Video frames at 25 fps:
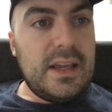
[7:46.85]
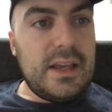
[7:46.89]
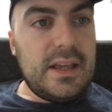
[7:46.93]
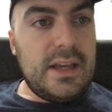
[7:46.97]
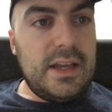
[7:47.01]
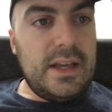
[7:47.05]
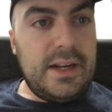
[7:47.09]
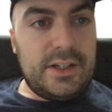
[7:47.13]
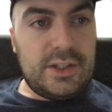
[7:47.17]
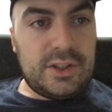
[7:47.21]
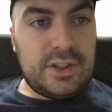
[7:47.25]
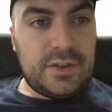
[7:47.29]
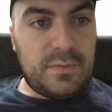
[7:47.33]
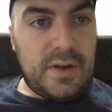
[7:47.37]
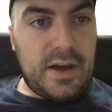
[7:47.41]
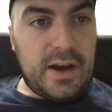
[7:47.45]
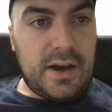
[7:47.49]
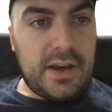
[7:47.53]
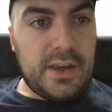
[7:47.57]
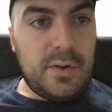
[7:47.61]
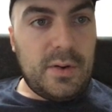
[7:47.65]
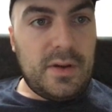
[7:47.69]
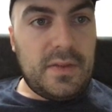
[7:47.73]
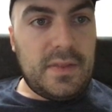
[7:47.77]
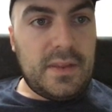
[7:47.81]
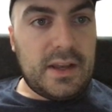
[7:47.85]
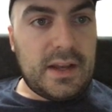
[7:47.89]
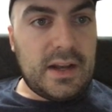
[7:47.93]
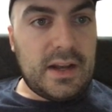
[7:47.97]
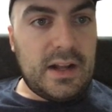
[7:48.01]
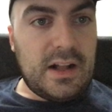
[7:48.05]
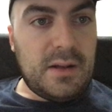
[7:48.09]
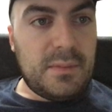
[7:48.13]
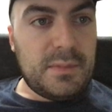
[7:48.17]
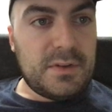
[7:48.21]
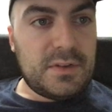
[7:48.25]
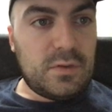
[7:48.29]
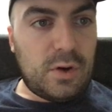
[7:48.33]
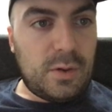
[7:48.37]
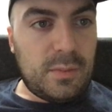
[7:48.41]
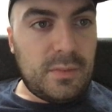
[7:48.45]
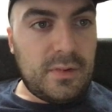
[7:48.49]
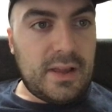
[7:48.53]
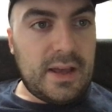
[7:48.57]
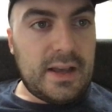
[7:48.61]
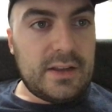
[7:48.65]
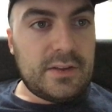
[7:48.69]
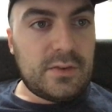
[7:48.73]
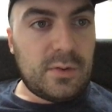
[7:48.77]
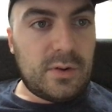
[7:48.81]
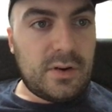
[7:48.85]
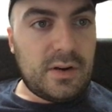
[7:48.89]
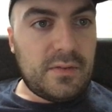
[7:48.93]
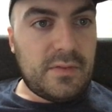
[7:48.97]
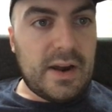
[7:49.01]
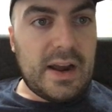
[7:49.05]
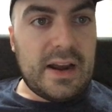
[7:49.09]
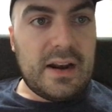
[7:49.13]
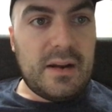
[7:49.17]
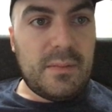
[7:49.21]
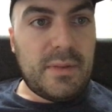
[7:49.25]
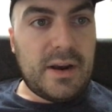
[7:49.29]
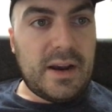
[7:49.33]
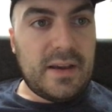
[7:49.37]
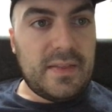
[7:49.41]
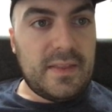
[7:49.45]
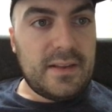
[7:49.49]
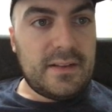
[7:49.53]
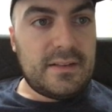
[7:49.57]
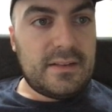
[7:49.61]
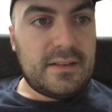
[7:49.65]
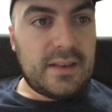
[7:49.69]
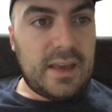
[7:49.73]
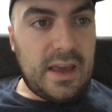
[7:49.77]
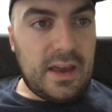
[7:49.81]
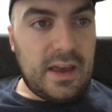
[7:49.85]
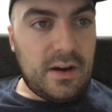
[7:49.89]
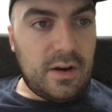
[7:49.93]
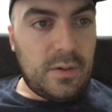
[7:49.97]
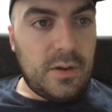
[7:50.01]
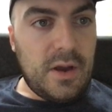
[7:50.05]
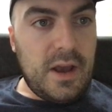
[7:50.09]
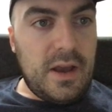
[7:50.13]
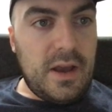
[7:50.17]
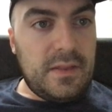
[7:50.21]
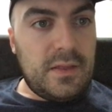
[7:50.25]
Each value in the column is normalized or divided by this scale.